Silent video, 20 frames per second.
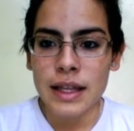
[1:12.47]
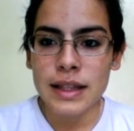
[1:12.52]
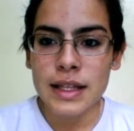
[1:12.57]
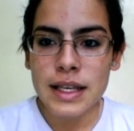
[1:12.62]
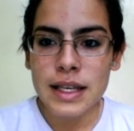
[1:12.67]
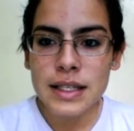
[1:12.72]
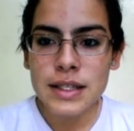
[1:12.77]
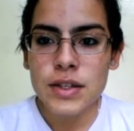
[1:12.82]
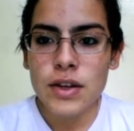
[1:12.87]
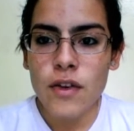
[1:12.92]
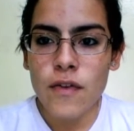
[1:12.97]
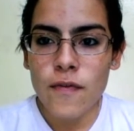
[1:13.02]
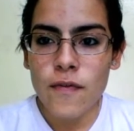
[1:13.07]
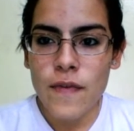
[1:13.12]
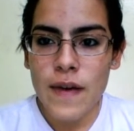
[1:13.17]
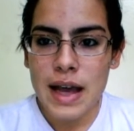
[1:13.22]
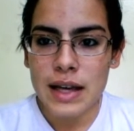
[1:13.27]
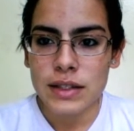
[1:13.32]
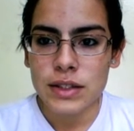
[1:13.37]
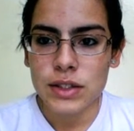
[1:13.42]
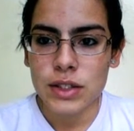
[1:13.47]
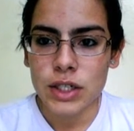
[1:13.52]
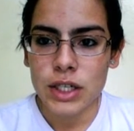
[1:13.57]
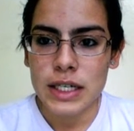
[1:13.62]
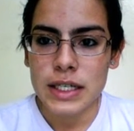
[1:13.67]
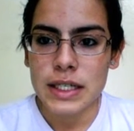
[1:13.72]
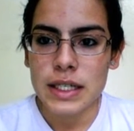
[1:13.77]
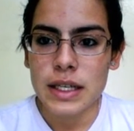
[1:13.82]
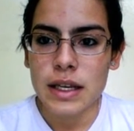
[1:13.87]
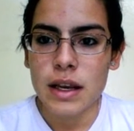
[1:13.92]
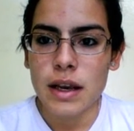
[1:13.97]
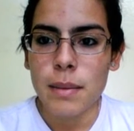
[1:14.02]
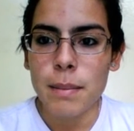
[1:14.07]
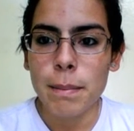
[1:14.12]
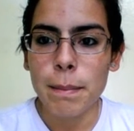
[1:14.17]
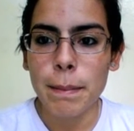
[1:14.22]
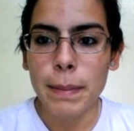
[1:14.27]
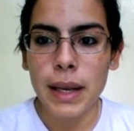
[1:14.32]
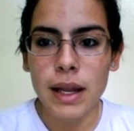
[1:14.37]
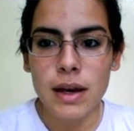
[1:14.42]
These two factors,
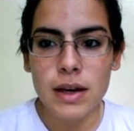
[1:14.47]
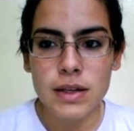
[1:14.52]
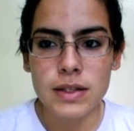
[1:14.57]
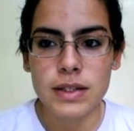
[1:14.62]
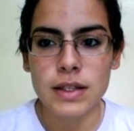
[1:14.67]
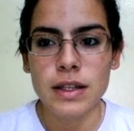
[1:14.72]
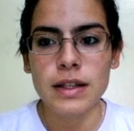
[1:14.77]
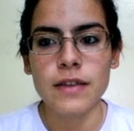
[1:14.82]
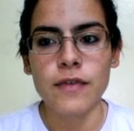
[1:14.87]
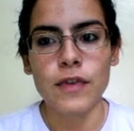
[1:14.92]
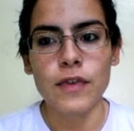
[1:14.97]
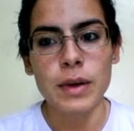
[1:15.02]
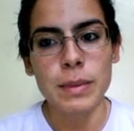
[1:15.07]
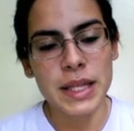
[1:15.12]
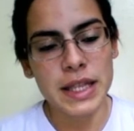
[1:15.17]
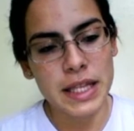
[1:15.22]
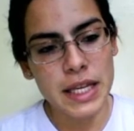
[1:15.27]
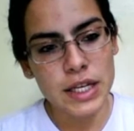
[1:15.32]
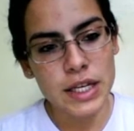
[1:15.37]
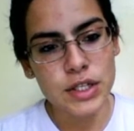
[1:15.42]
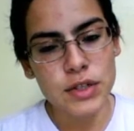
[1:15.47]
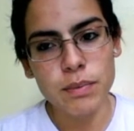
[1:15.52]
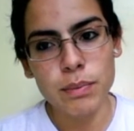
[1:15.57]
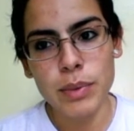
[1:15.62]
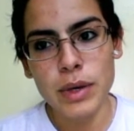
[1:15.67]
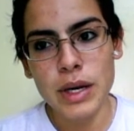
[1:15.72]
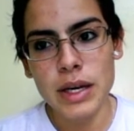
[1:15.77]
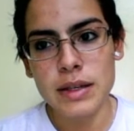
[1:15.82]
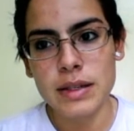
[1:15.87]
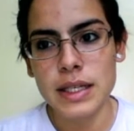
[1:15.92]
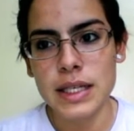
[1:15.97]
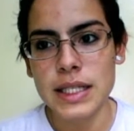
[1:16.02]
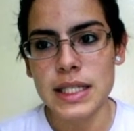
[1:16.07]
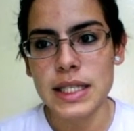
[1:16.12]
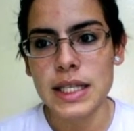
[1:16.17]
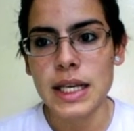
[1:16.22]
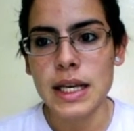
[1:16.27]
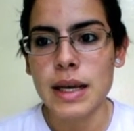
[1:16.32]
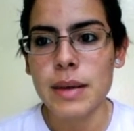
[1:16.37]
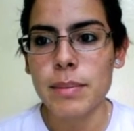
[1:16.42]
plus the fermentation process,